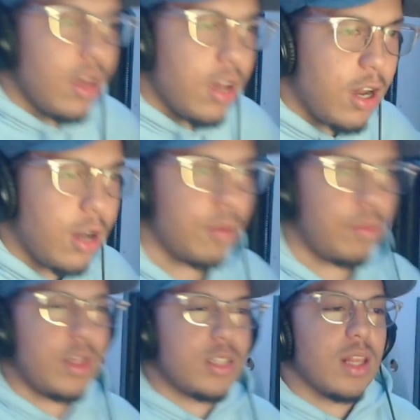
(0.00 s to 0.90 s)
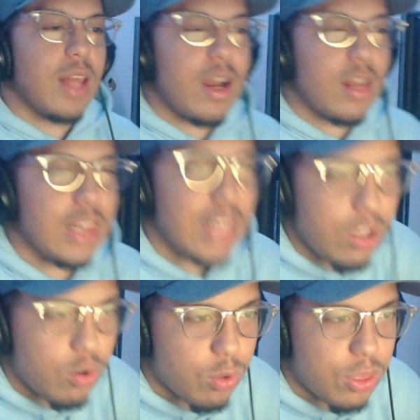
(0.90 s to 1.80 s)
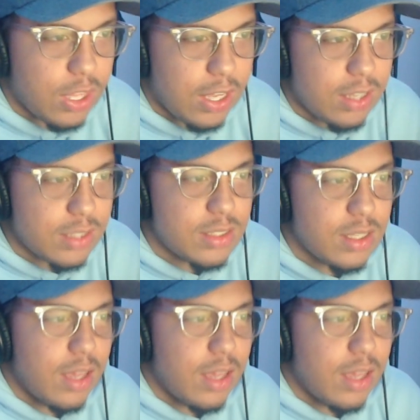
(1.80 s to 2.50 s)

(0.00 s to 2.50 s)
There's a lot of little things